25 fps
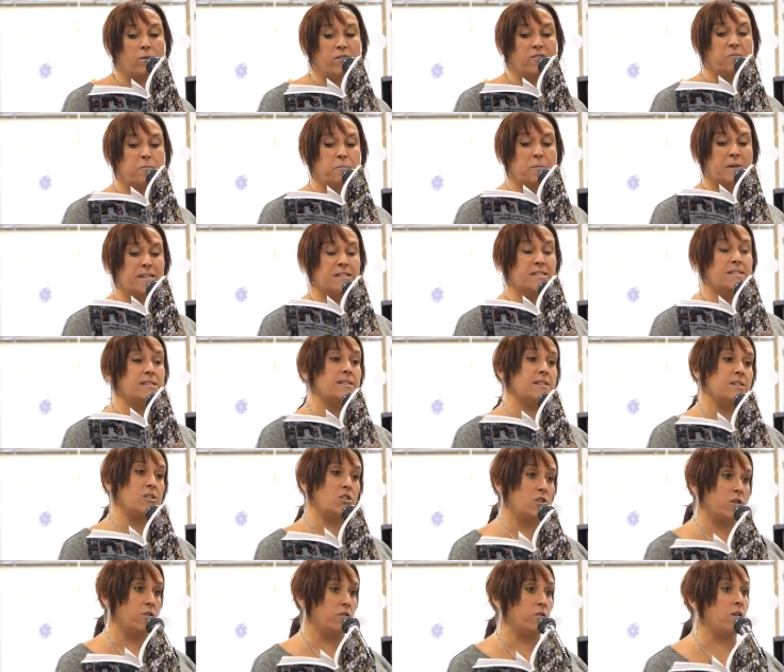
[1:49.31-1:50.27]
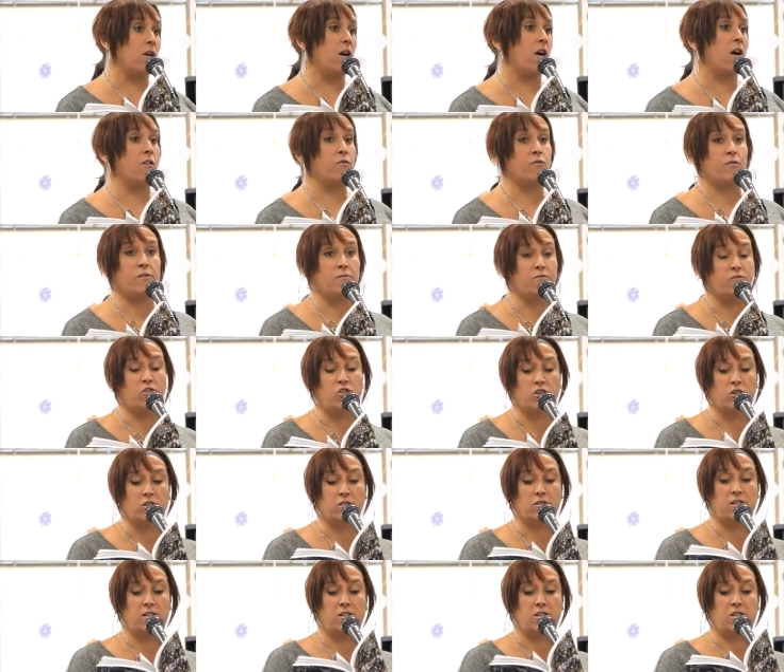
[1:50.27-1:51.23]
We've pissed each other off. We've
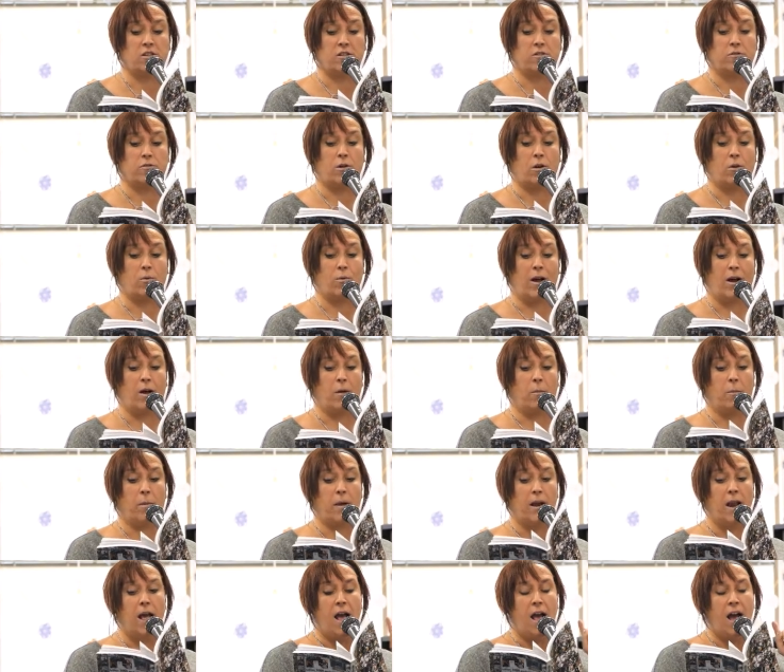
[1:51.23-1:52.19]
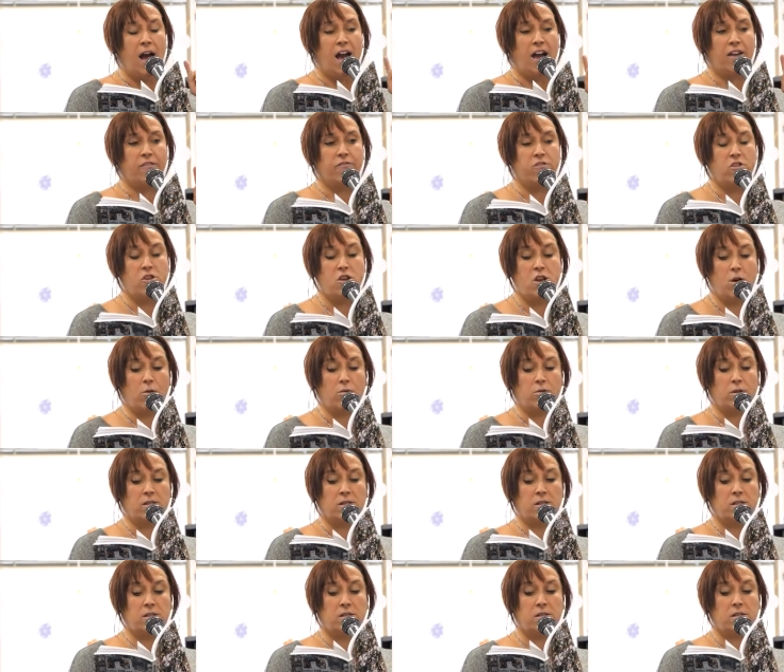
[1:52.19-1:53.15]
jerked each other around. But I've
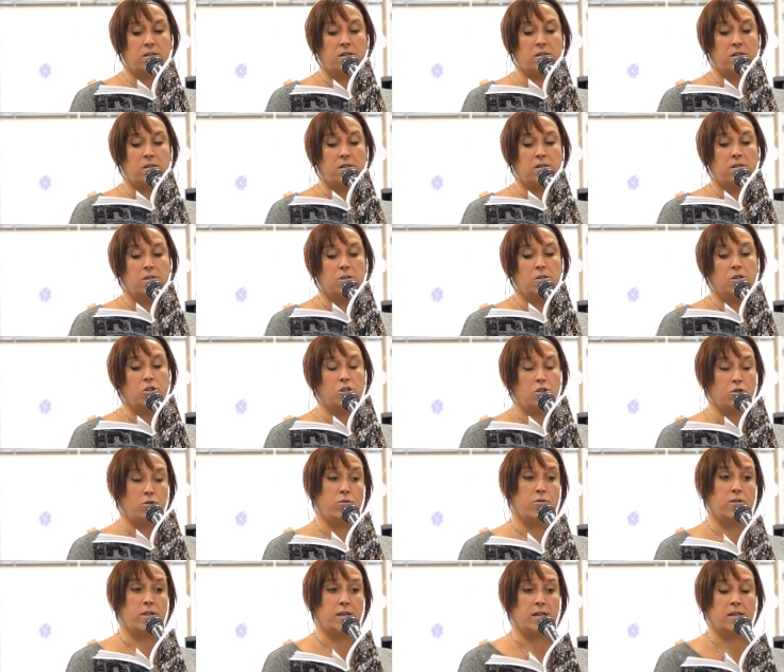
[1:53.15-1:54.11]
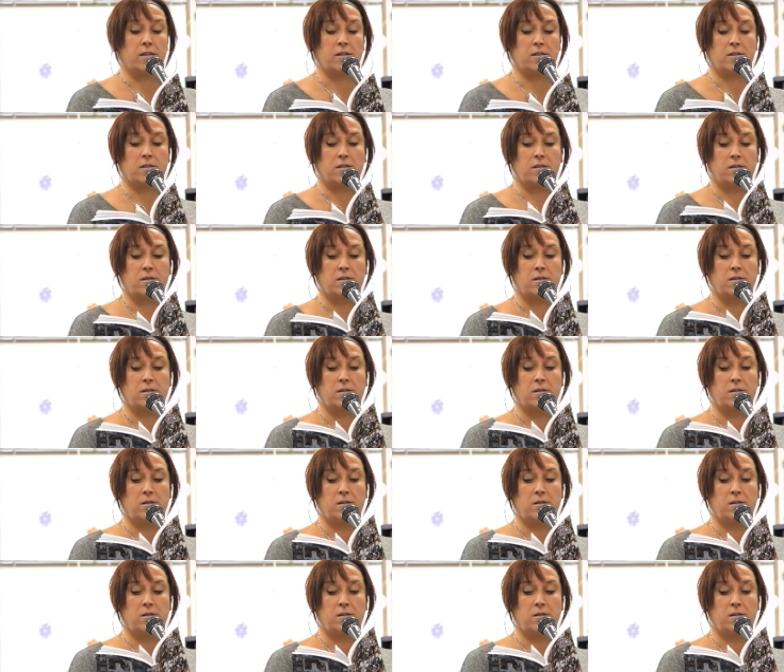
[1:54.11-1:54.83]
noticed two things.